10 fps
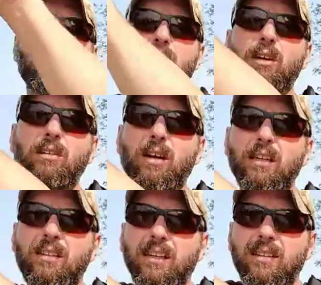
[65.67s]
so I thought
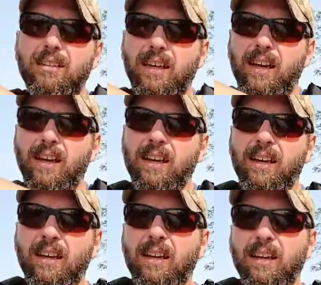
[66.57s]
I'd take the day
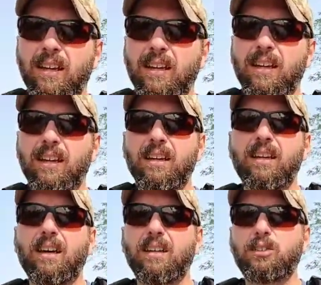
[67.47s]

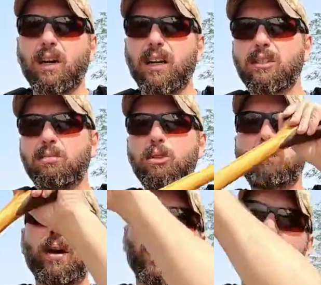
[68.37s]
uh, try out some new
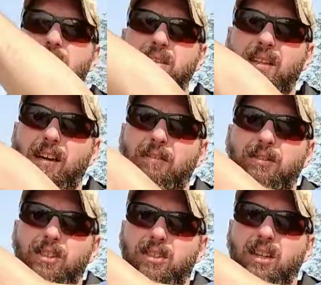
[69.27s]
paddles that
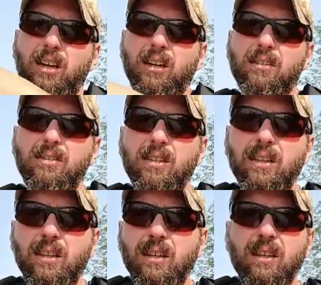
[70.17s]
I've just carved
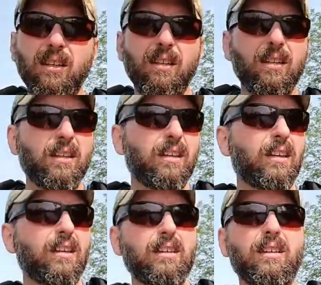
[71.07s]

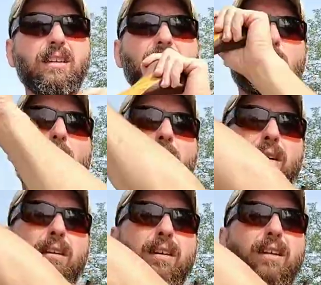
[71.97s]
uh, get on the
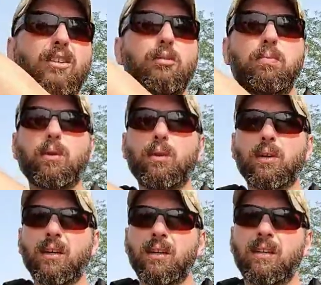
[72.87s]
water and
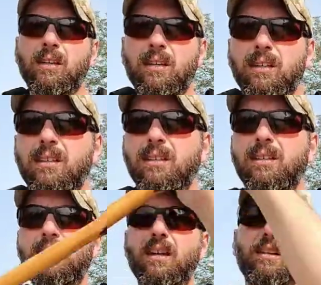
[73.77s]
explore
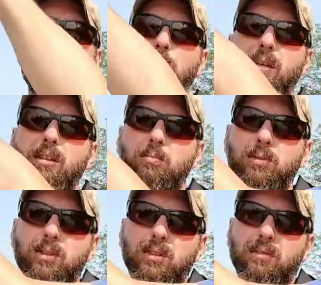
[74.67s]
a little bit of this
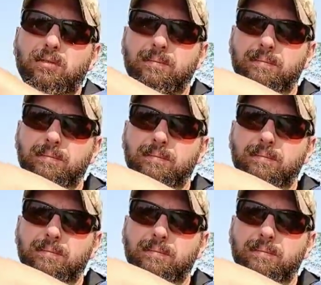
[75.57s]
preserve